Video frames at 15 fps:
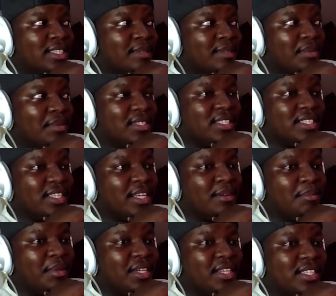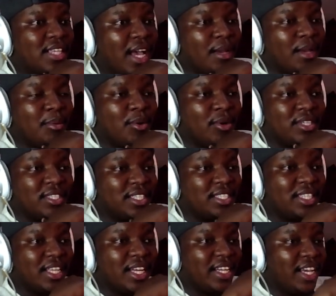but still being Cyborg?
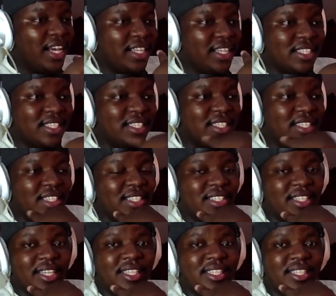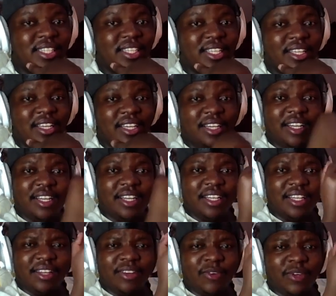Just that he has cyst-
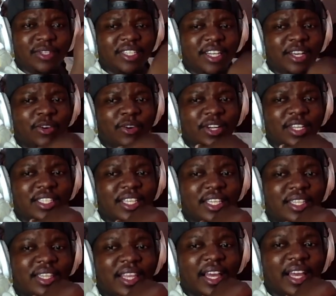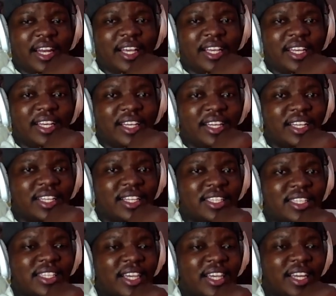what do they call it? Synthetic
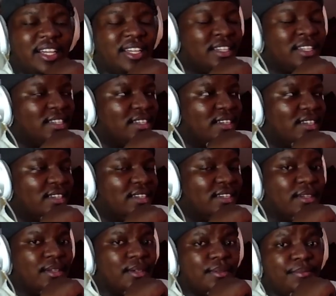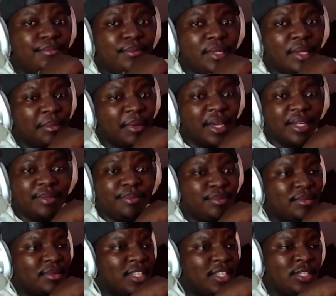skin. Man,
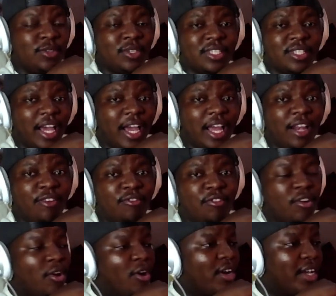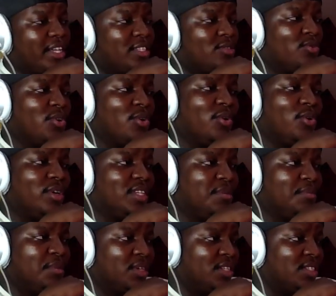this was a hell of a long ass recording
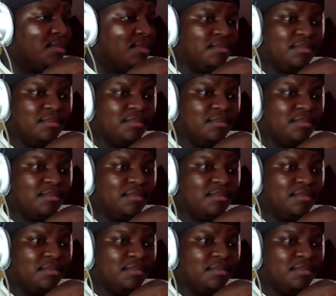because